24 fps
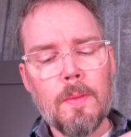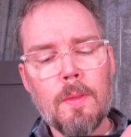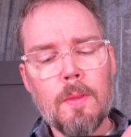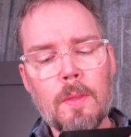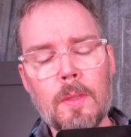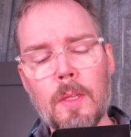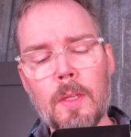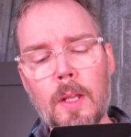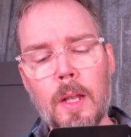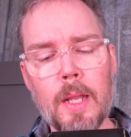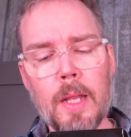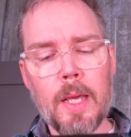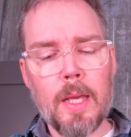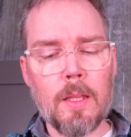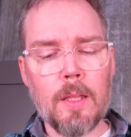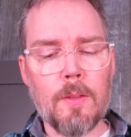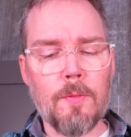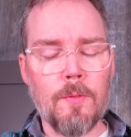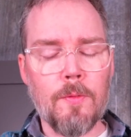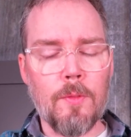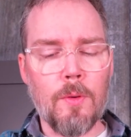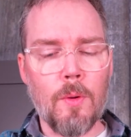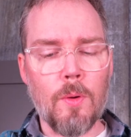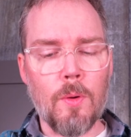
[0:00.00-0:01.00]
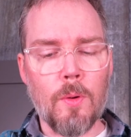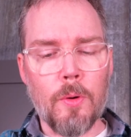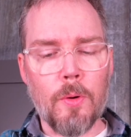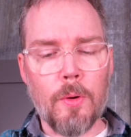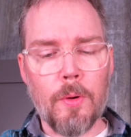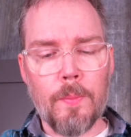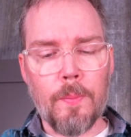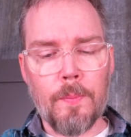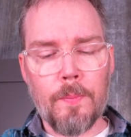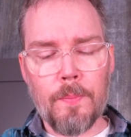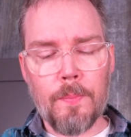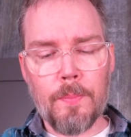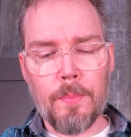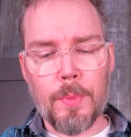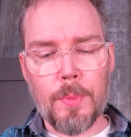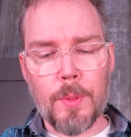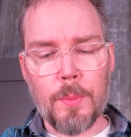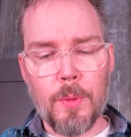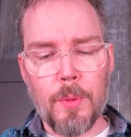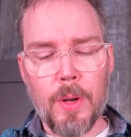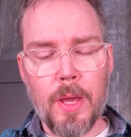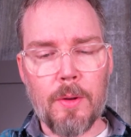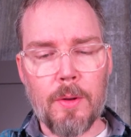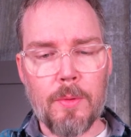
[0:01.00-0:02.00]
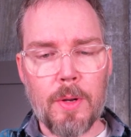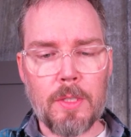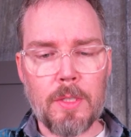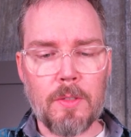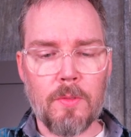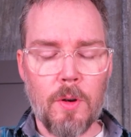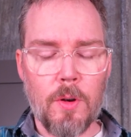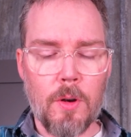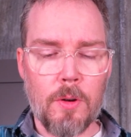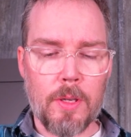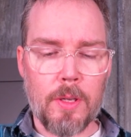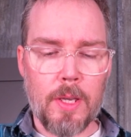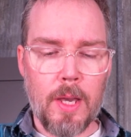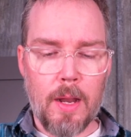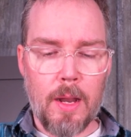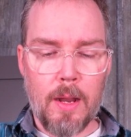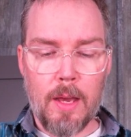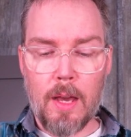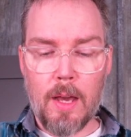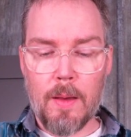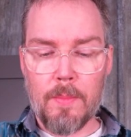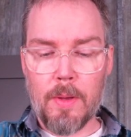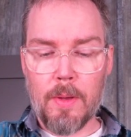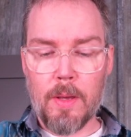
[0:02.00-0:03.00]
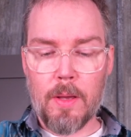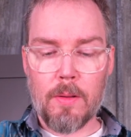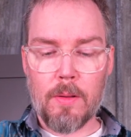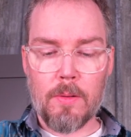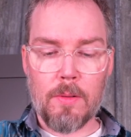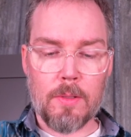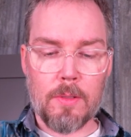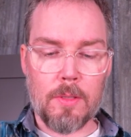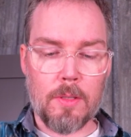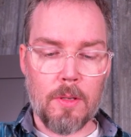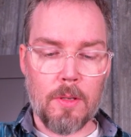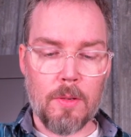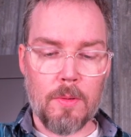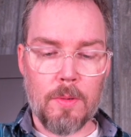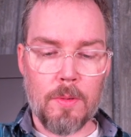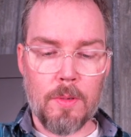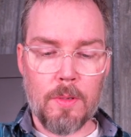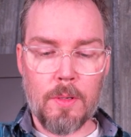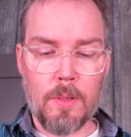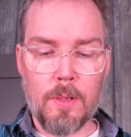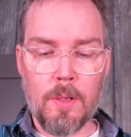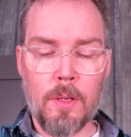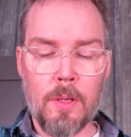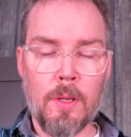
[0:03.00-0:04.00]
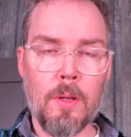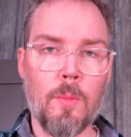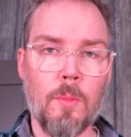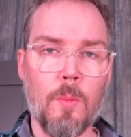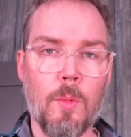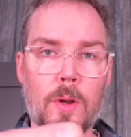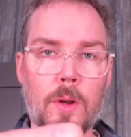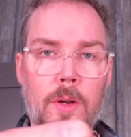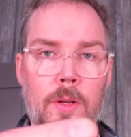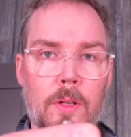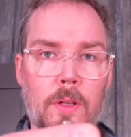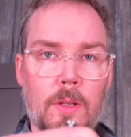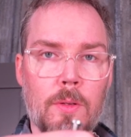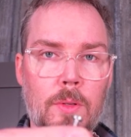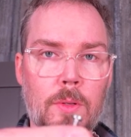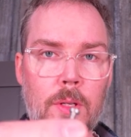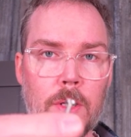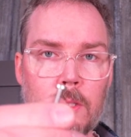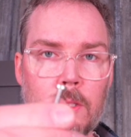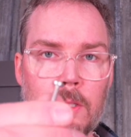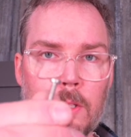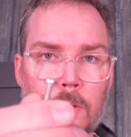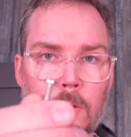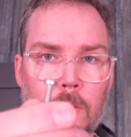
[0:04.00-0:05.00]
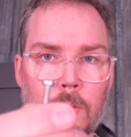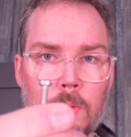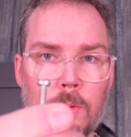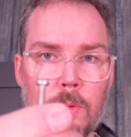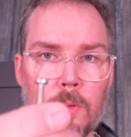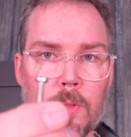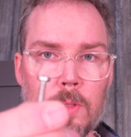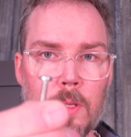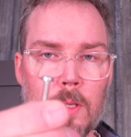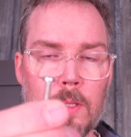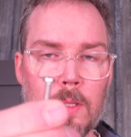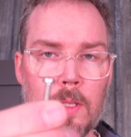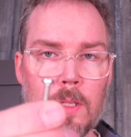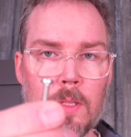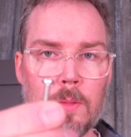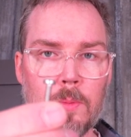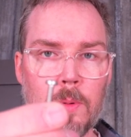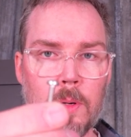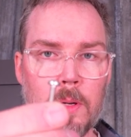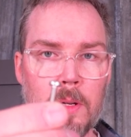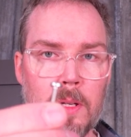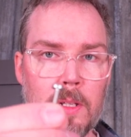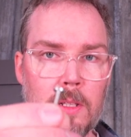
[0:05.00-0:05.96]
lid for the brake reservoir on Can-Am, and also we're including screws, and since we're an